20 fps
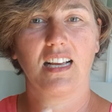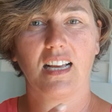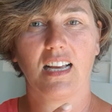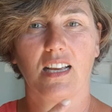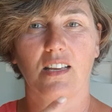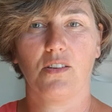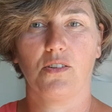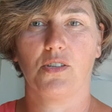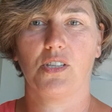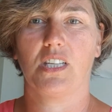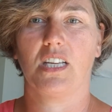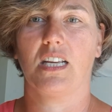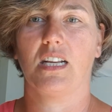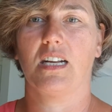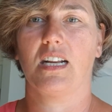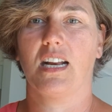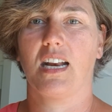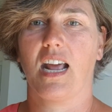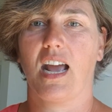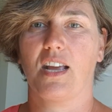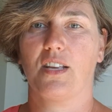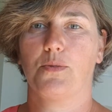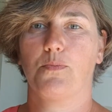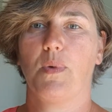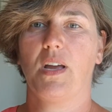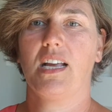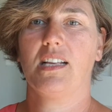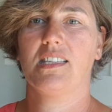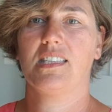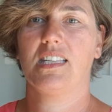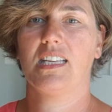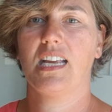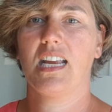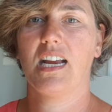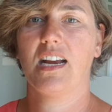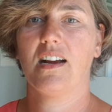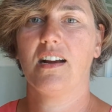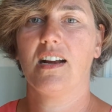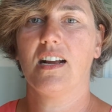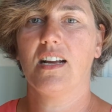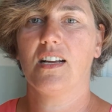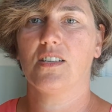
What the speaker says: and you see the nice beds here.